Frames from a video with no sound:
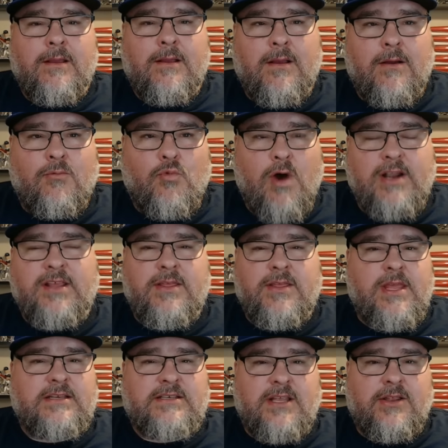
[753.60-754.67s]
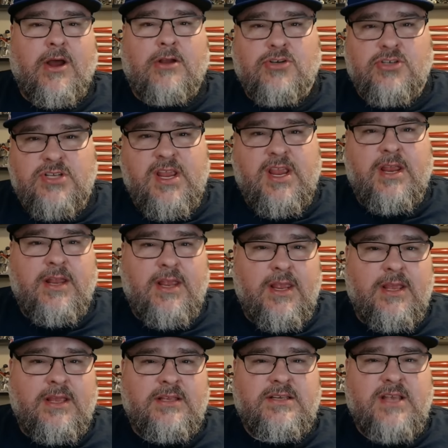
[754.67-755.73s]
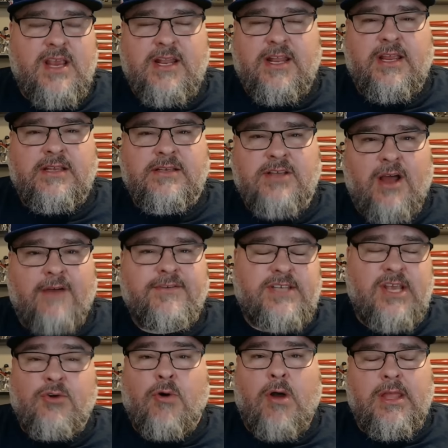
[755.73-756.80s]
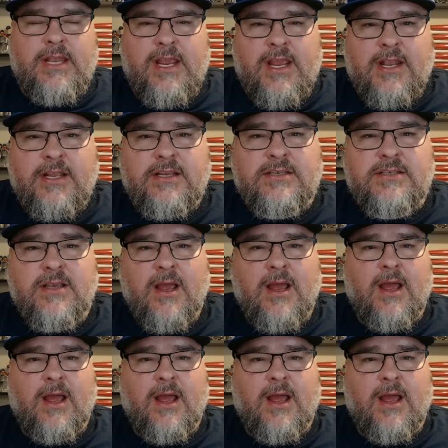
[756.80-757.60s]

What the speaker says: one of the things the Dodgers need is innings, obviously quality innings.